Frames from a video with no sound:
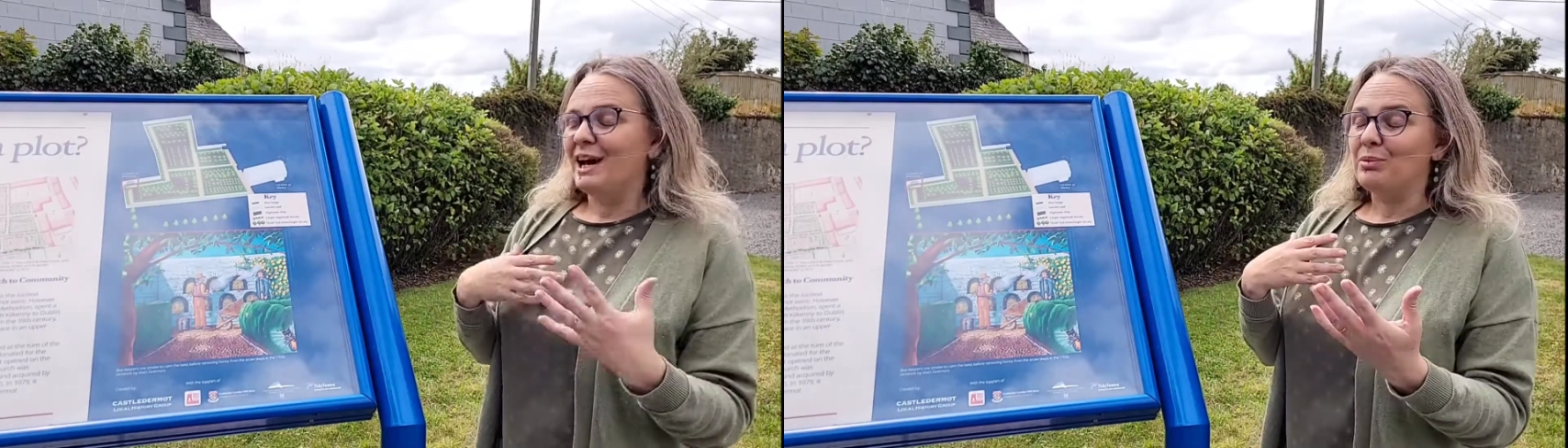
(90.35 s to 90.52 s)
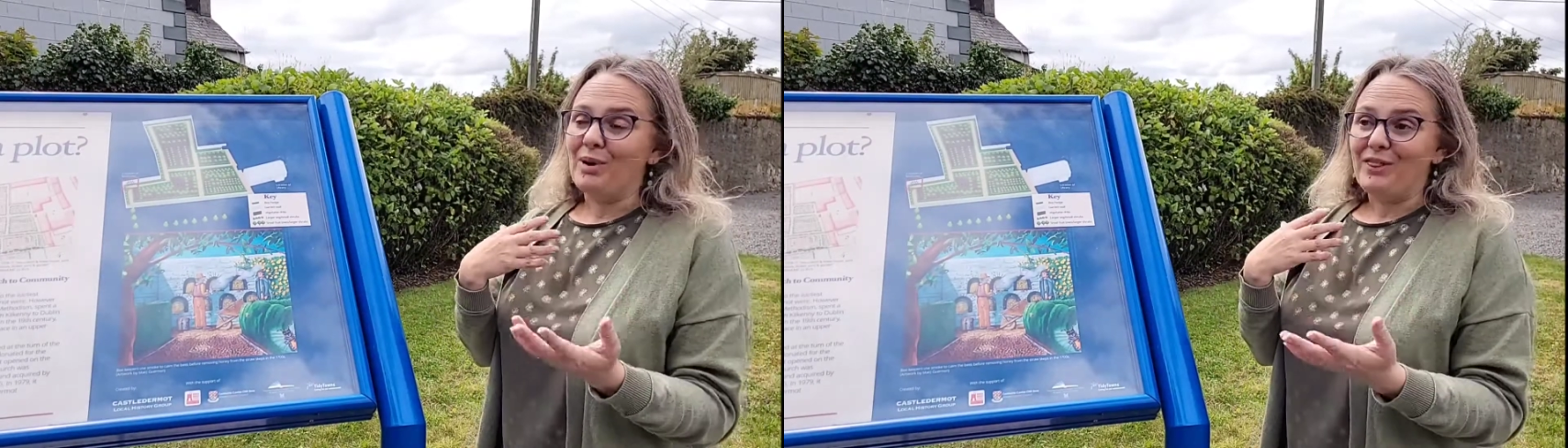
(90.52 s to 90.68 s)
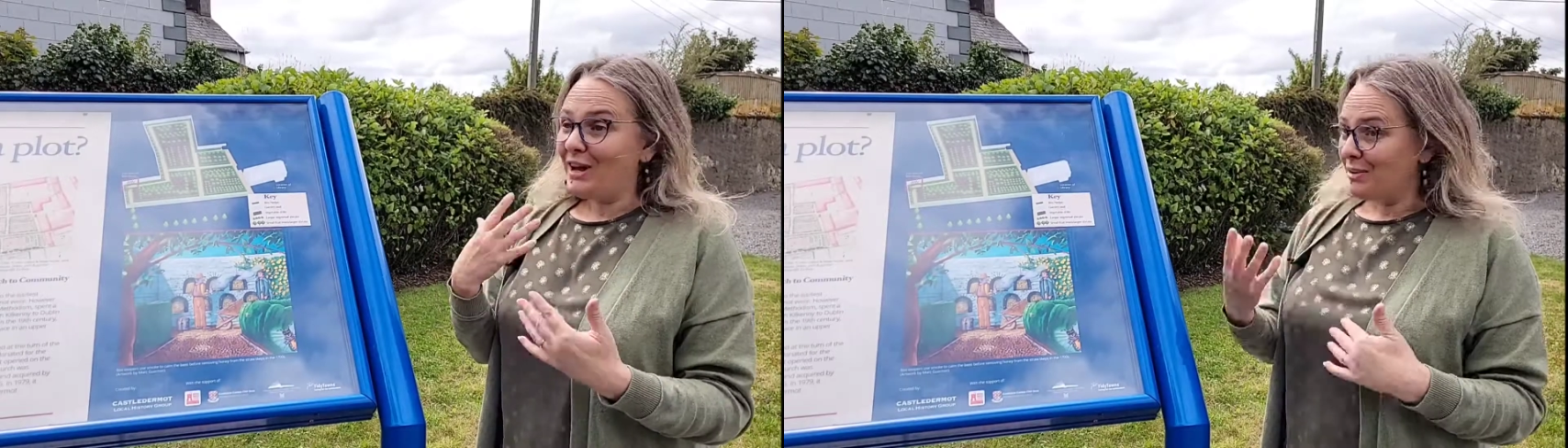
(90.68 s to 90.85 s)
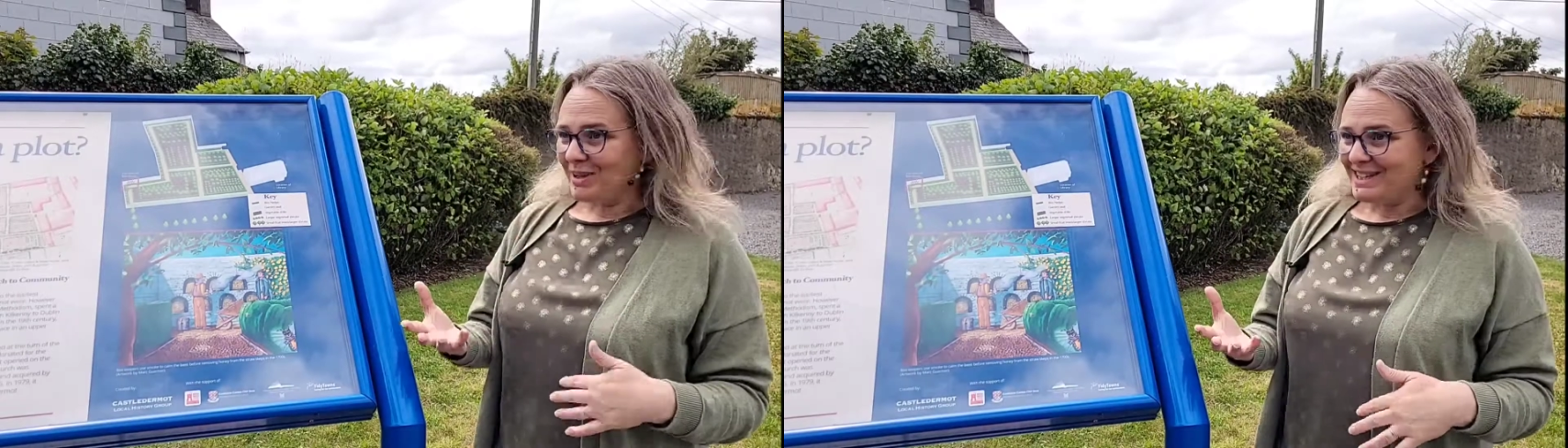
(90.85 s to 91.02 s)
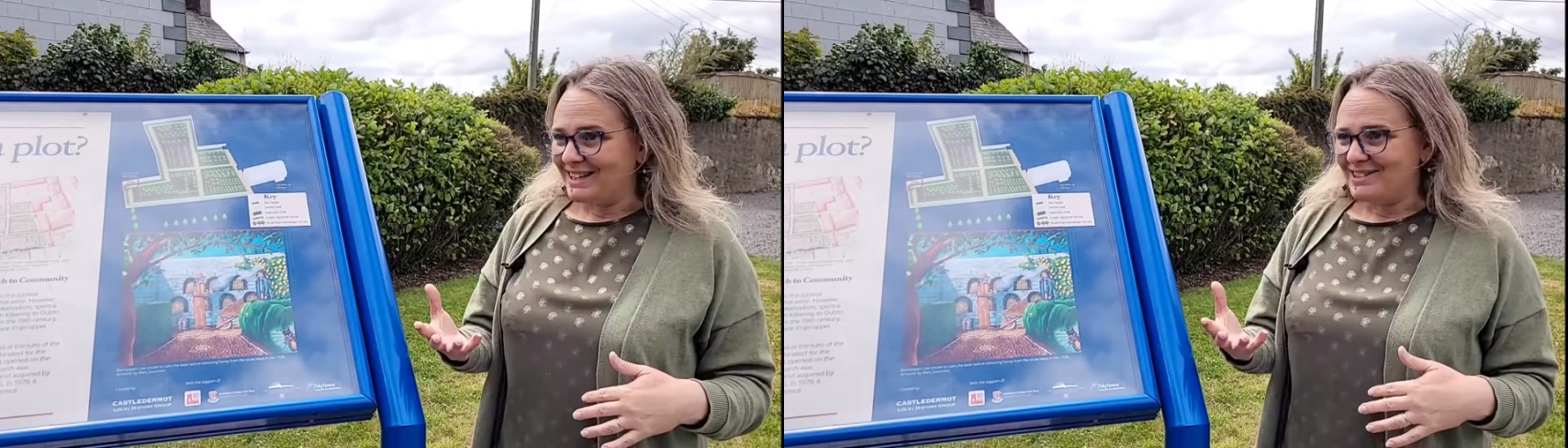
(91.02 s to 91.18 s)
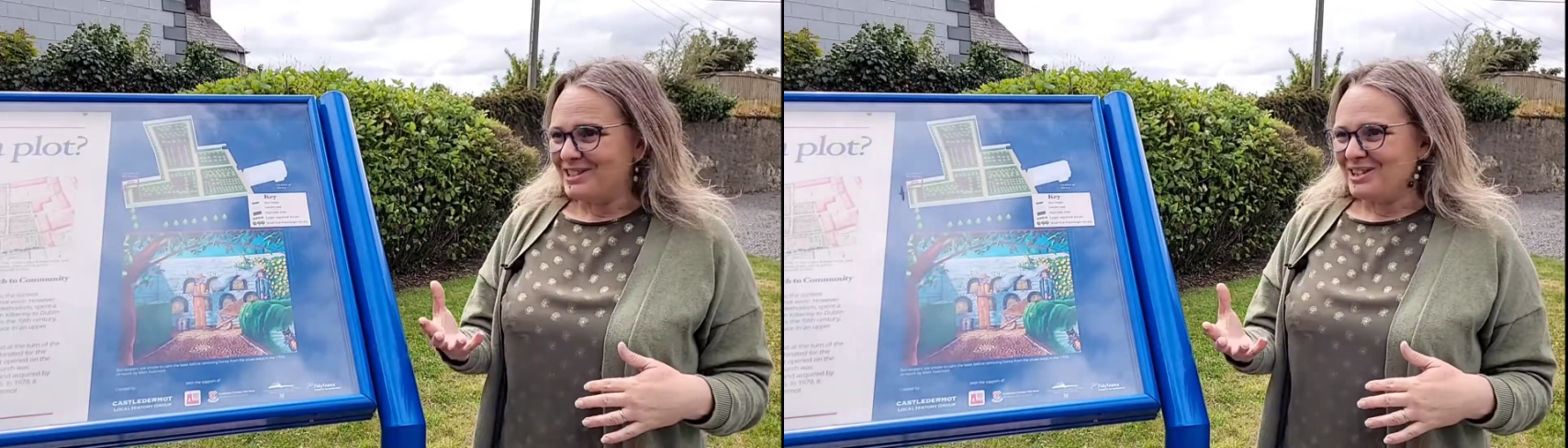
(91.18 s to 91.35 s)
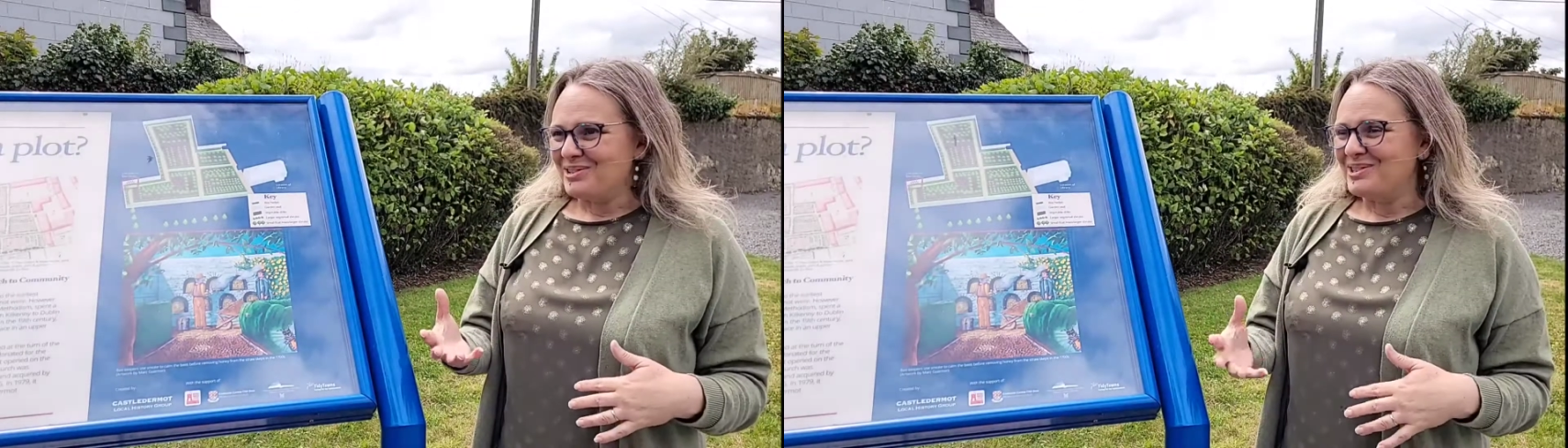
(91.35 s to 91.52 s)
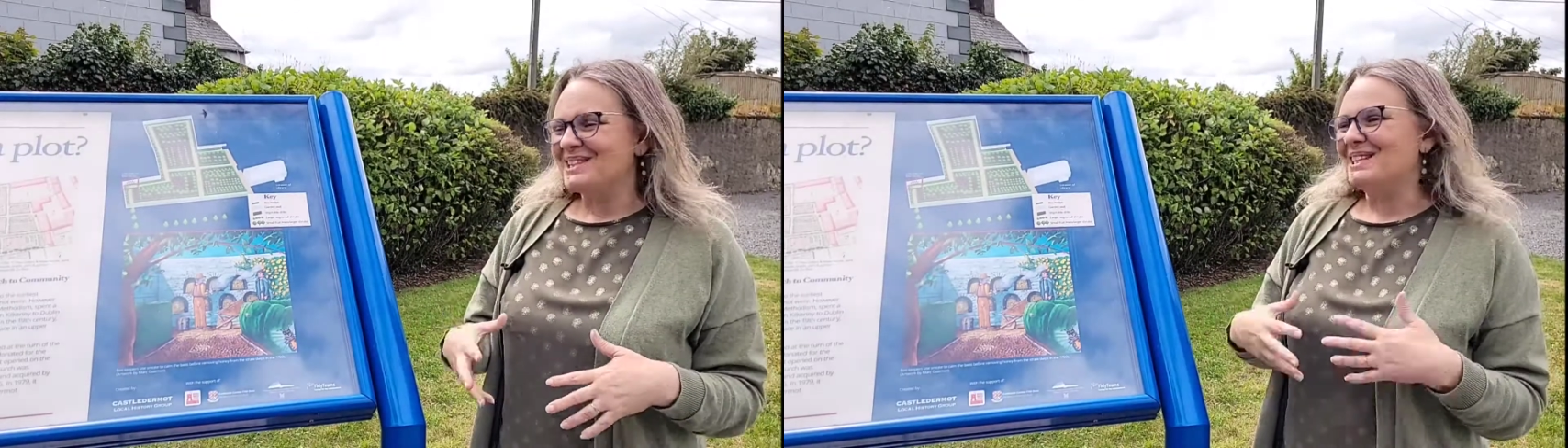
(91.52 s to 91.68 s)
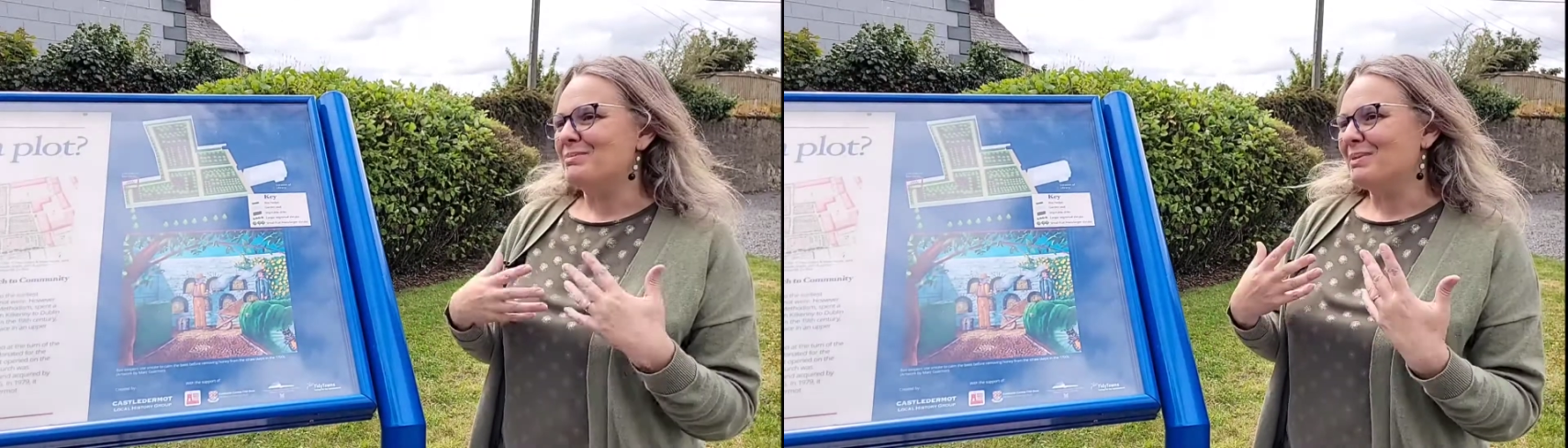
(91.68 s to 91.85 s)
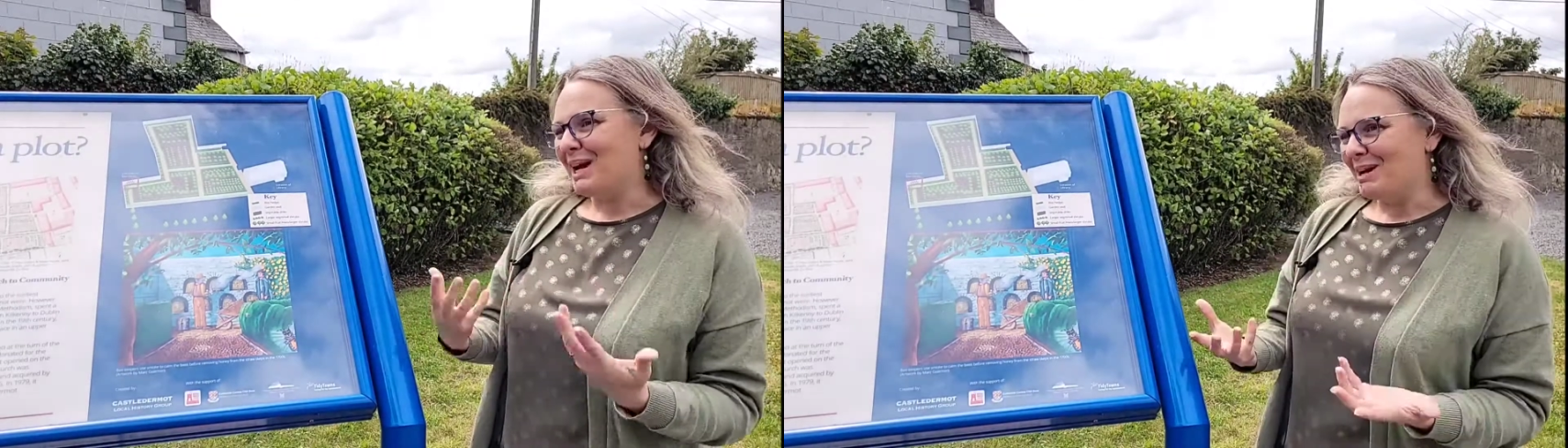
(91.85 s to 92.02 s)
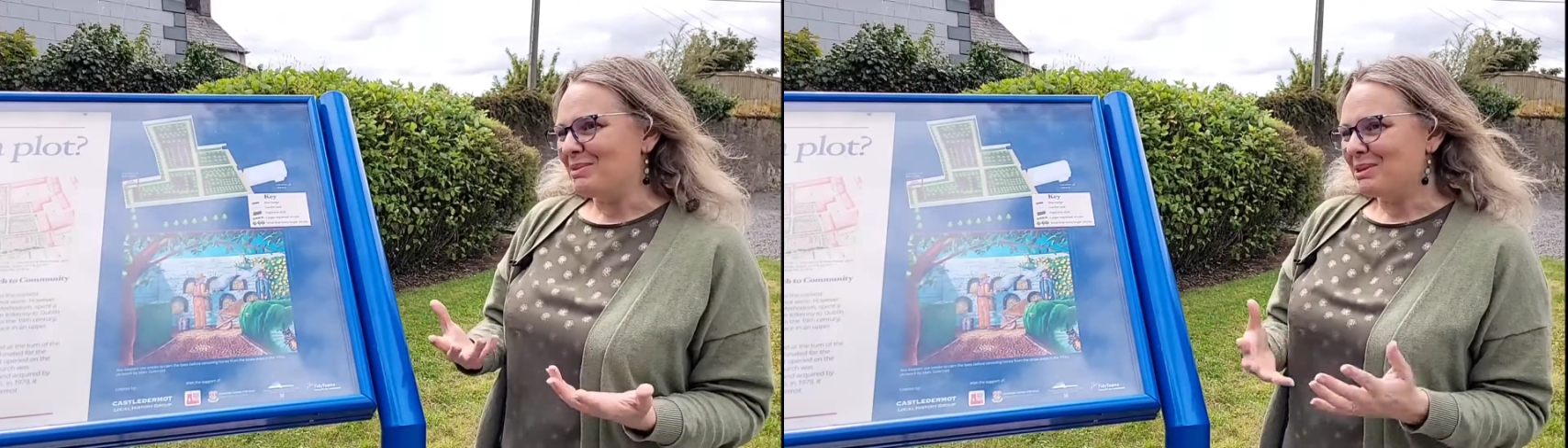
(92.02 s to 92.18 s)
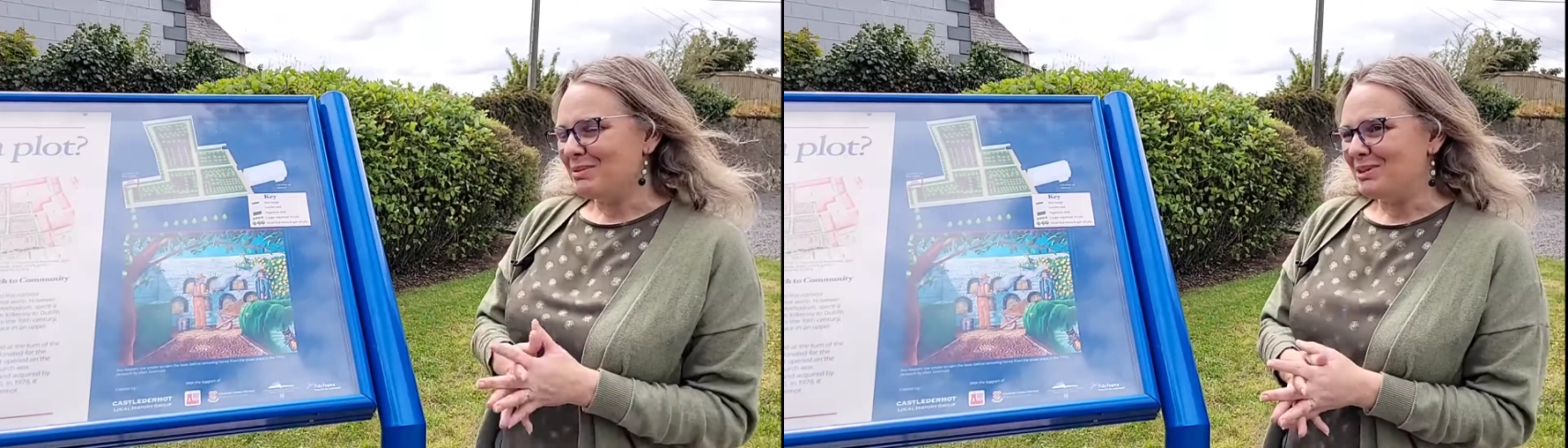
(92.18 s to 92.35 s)
And when that went out of use, it
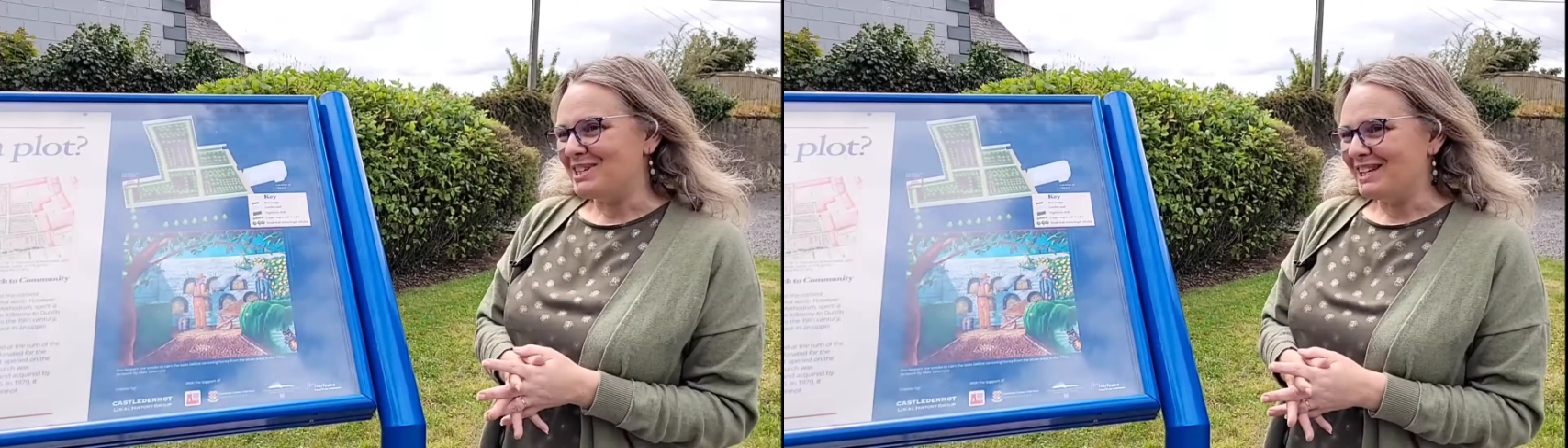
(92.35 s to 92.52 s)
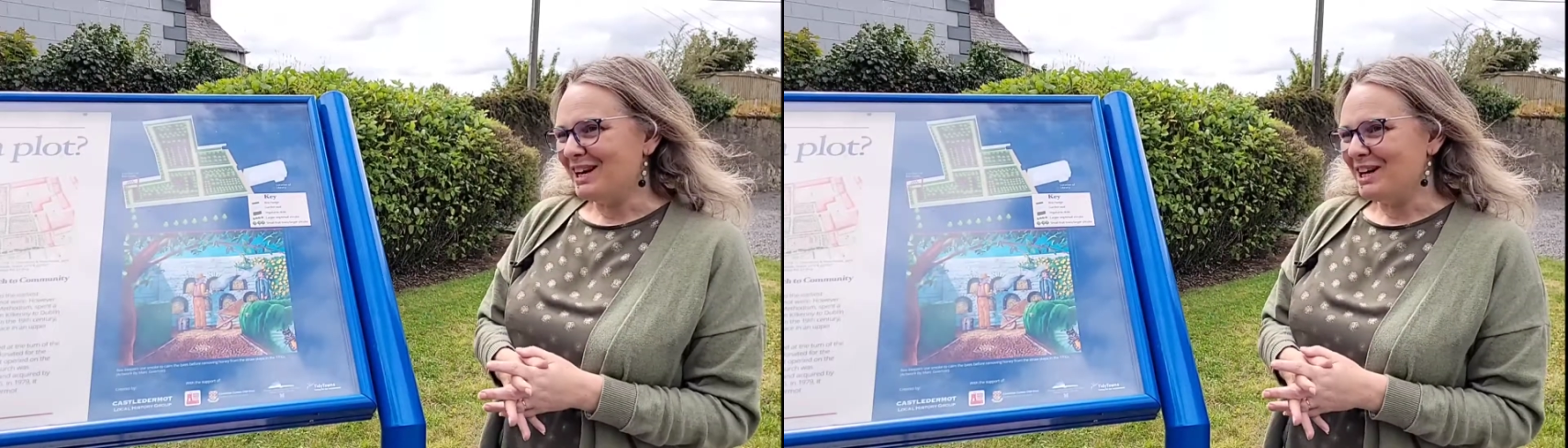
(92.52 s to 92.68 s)
became the community